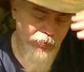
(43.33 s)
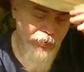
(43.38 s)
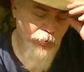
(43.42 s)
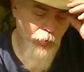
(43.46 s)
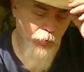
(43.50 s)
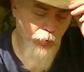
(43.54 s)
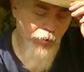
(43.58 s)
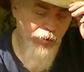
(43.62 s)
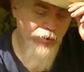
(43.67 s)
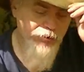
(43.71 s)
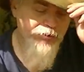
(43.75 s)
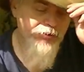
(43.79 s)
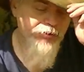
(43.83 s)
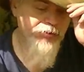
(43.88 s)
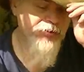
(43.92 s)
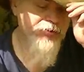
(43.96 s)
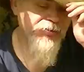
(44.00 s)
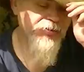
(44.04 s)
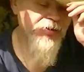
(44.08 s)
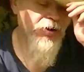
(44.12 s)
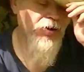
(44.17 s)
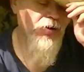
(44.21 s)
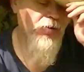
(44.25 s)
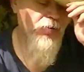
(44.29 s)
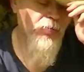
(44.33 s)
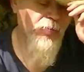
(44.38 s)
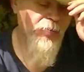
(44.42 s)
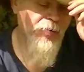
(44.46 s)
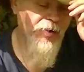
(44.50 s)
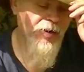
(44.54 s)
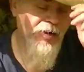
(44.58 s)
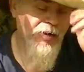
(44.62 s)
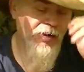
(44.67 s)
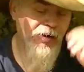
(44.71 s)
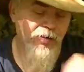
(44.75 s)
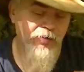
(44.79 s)
questions on
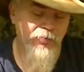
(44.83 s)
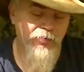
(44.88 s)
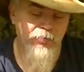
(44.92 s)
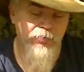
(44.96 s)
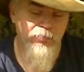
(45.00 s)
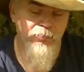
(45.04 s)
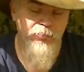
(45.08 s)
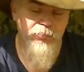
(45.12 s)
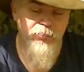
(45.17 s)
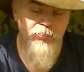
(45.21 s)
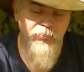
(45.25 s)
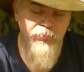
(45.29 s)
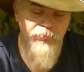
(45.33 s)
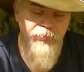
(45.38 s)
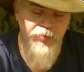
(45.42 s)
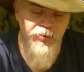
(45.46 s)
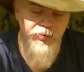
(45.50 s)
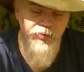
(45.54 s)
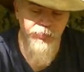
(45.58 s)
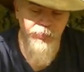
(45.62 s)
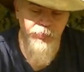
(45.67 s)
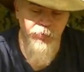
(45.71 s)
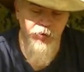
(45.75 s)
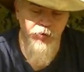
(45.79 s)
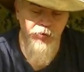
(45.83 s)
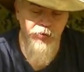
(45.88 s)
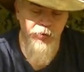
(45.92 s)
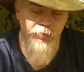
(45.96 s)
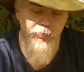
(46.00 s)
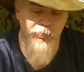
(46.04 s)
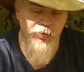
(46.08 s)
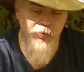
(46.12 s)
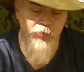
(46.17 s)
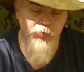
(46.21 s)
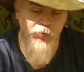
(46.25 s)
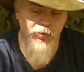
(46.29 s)
my Facebook
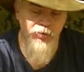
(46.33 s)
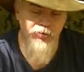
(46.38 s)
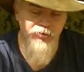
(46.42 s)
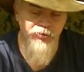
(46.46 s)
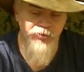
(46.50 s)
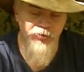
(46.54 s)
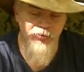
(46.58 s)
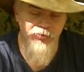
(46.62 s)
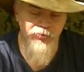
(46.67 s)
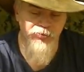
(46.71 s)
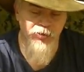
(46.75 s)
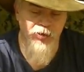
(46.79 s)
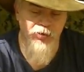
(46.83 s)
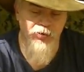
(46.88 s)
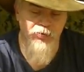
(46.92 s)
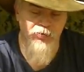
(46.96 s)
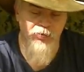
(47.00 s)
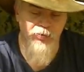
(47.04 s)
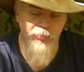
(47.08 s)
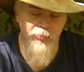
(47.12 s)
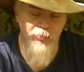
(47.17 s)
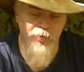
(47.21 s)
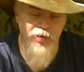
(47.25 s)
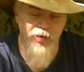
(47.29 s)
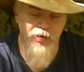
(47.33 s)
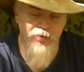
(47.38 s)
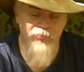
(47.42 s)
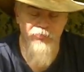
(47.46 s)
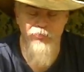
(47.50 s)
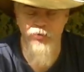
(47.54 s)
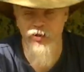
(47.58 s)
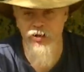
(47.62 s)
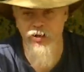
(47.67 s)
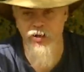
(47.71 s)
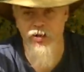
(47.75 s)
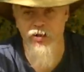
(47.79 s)
and my questions on my
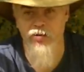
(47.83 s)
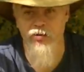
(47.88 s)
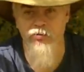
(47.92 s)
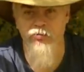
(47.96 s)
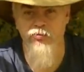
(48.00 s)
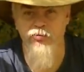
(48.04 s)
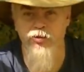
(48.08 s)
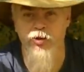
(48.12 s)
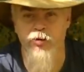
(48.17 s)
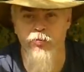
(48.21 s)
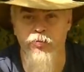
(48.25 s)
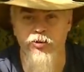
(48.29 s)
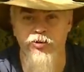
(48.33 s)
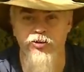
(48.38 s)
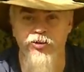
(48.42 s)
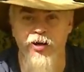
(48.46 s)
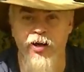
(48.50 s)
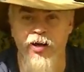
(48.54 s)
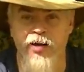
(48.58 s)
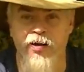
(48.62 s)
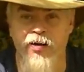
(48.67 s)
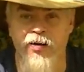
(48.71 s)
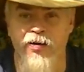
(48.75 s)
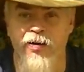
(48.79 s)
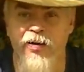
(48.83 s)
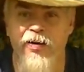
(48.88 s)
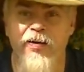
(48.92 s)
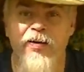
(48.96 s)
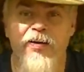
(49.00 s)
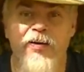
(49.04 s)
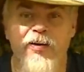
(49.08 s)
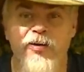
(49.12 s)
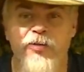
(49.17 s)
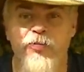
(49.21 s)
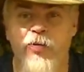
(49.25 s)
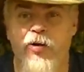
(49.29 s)
videos on my channel
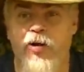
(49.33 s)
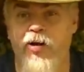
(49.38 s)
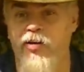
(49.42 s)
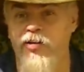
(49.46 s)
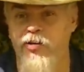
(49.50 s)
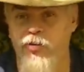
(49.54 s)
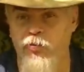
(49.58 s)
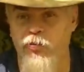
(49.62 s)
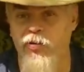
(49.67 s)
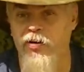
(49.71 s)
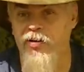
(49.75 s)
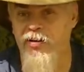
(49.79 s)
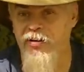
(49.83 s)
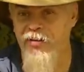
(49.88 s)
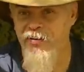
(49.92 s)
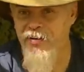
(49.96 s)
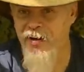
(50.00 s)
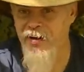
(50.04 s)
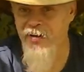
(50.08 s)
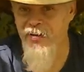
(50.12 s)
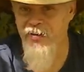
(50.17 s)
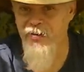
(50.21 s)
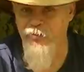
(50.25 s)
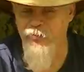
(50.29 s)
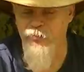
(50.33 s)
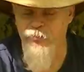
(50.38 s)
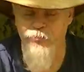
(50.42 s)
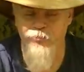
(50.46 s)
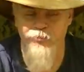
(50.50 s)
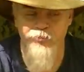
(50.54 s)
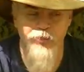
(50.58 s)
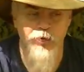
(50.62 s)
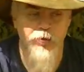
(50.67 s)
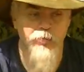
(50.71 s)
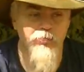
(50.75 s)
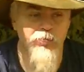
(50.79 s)
is because I wasn't in town.
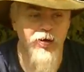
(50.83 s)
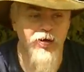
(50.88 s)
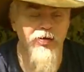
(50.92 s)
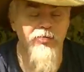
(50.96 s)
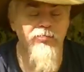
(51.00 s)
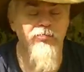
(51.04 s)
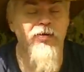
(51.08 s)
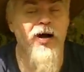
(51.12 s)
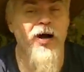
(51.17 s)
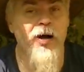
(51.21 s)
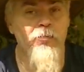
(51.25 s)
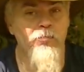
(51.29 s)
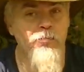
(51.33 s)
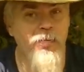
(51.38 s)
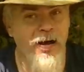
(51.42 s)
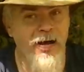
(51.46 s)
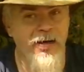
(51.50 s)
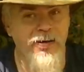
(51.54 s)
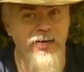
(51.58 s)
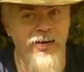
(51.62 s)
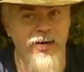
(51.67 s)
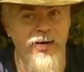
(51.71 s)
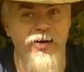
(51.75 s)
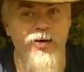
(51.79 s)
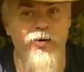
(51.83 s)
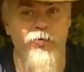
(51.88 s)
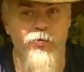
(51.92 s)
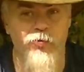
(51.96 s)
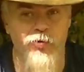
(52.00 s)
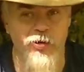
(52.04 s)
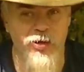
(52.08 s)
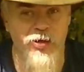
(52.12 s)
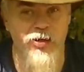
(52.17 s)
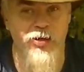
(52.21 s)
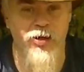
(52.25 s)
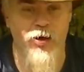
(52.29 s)
But I'm back now and
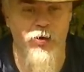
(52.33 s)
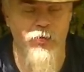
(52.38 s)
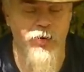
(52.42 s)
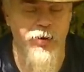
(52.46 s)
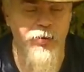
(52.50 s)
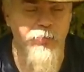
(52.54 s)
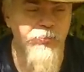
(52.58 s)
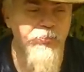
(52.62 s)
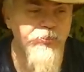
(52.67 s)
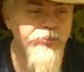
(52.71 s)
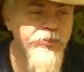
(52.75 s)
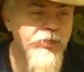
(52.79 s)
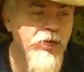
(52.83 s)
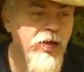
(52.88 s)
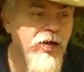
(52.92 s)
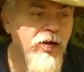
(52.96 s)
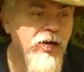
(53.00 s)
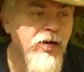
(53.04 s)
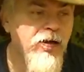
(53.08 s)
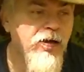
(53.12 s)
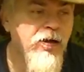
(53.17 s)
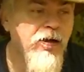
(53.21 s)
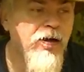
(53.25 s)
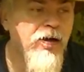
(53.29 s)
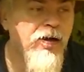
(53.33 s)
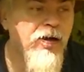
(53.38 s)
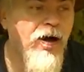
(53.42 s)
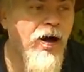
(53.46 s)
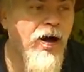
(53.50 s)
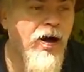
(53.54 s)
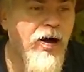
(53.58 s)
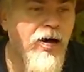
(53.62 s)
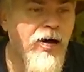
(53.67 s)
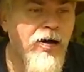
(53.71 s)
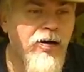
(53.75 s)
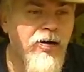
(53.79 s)
we'll get going.
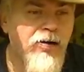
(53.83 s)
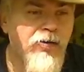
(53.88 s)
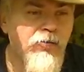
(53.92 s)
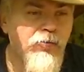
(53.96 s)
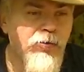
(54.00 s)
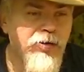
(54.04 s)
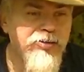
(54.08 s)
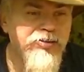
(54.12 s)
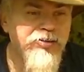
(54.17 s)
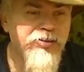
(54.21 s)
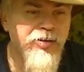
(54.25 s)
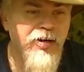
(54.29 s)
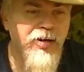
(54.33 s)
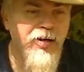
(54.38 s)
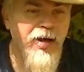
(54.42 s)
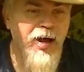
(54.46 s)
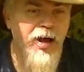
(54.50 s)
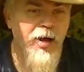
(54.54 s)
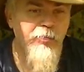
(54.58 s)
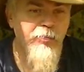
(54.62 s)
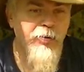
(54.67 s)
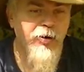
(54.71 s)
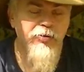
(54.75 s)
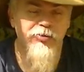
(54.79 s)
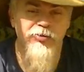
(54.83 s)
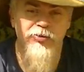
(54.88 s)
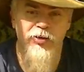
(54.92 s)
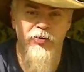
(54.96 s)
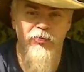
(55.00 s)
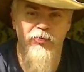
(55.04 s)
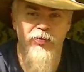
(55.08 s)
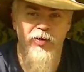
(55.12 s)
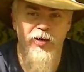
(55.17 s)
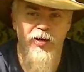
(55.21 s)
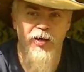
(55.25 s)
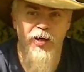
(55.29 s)
Recently I posted
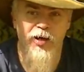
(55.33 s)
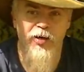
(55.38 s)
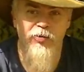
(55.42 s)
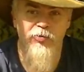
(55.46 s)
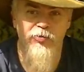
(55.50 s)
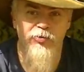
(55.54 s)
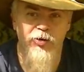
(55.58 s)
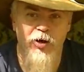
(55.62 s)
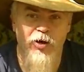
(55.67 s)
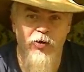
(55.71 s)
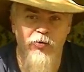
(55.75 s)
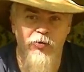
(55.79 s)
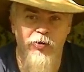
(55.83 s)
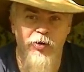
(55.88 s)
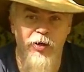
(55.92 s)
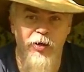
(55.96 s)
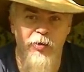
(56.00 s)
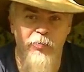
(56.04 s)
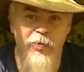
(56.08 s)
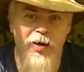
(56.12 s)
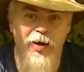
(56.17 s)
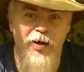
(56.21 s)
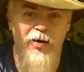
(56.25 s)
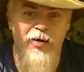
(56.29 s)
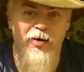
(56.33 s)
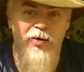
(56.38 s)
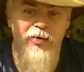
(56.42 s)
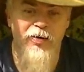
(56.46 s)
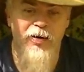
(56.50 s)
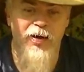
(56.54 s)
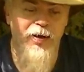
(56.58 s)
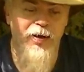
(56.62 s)
a video talking about